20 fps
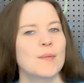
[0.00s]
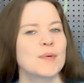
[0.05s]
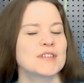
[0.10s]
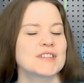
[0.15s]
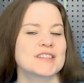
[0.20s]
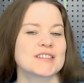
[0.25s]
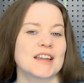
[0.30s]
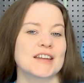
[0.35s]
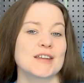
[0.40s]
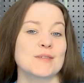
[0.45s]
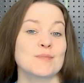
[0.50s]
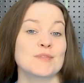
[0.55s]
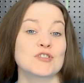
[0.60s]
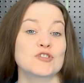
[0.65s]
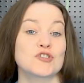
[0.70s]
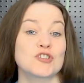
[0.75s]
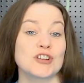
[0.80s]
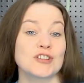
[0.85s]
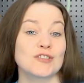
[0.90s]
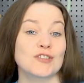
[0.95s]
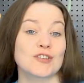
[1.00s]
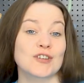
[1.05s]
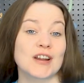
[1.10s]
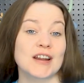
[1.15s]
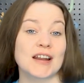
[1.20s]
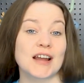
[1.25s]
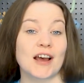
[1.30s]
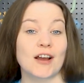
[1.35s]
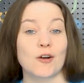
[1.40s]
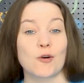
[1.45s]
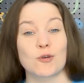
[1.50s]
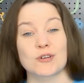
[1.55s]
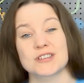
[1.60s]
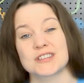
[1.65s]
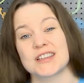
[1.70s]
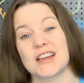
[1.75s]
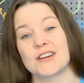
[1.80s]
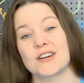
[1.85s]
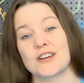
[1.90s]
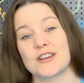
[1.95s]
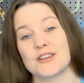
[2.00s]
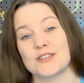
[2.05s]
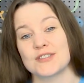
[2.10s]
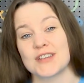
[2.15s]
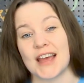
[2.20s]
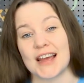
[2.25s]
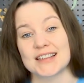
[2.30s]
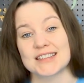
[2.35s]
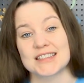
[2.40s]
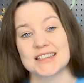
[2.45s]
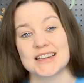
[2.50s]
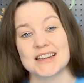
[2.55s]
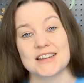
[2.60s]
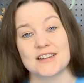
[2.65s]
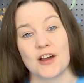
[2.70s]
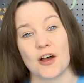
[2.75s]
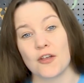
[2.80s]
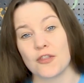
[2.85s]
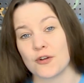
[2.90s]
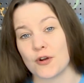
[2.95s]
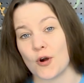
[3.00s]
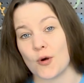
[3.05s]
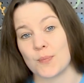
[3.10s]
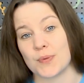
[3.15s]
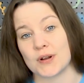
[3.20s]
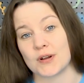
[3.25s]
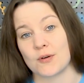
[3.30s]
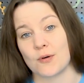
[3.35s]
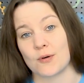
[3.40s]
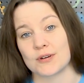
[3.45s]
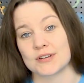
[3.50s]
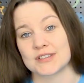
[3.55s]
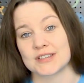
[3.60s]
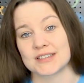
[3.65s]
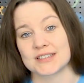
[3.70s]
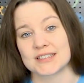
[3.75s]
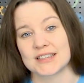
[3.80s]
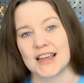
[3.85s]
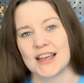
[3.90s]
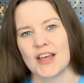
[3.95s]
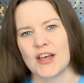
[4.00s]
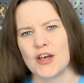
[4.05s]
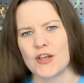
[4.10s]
I've been studying machine learning on Coursera, Udacity, and other open courses.